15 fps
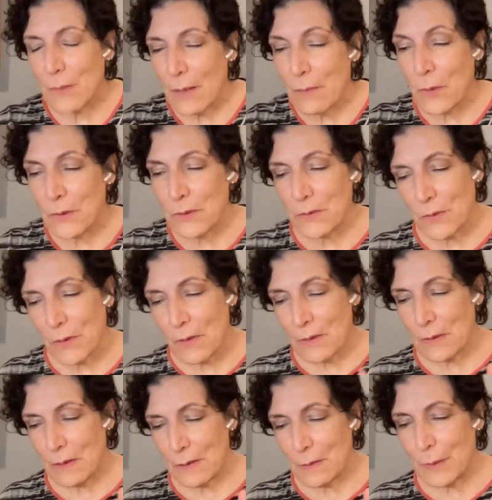I want to talk a
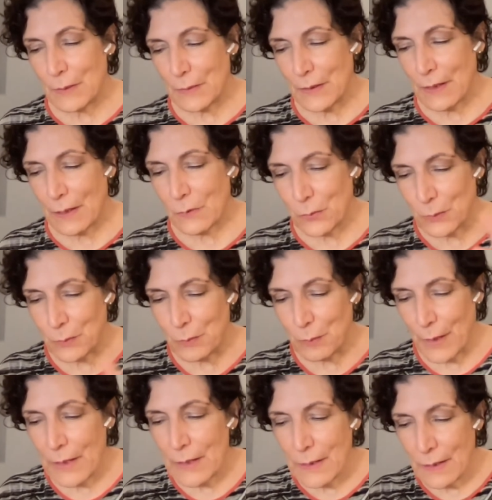lot about the actual
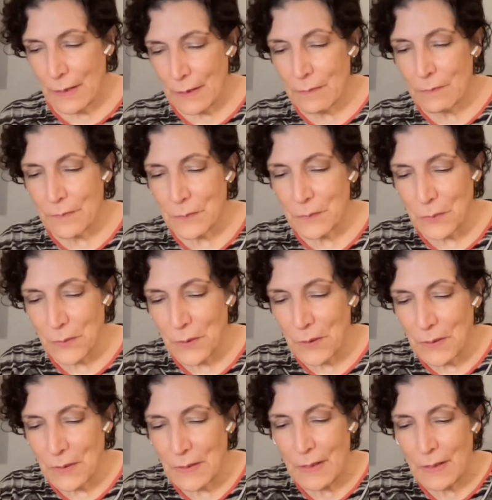making of the
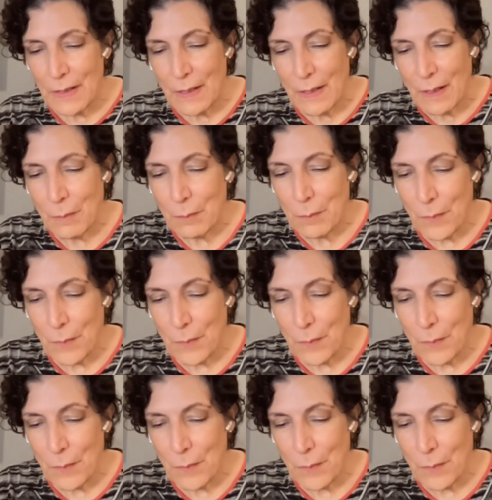work, mm -hmm.